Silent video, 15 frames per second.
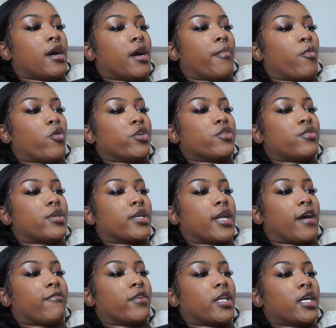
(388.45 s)
or you can
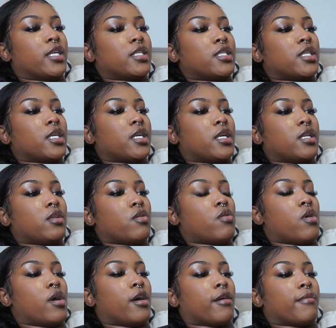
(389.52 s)
have it instant,
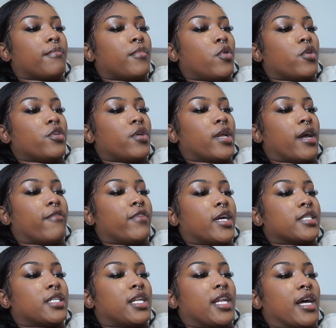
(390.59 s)
or you can have it
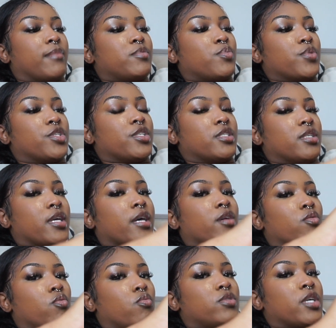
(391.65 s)
as claps, which is like
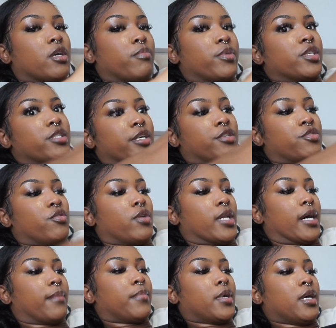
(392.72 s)
it'll take a picture as you
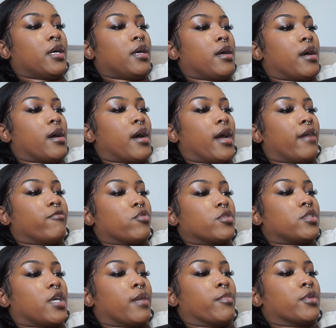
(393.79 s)
clap. I have it on
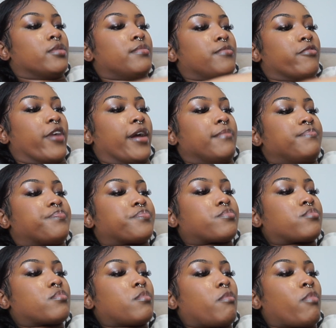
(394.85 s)
timer, right?
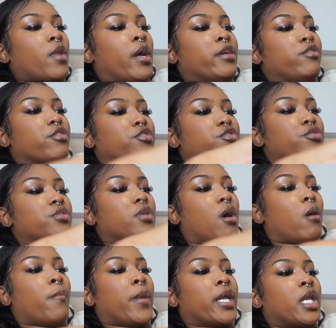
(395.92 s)
And you can choose
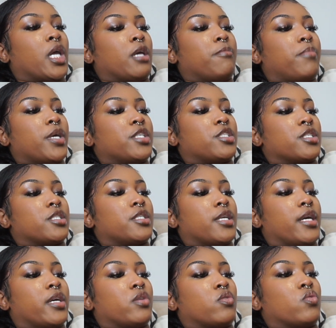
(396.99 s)
how many pictures
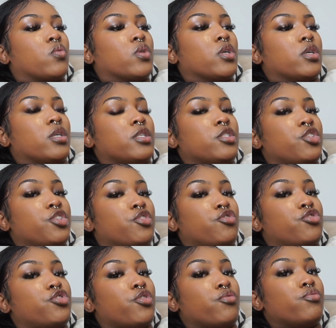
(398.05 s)
it'll
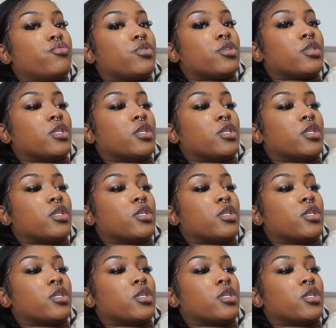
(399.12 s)
shoot,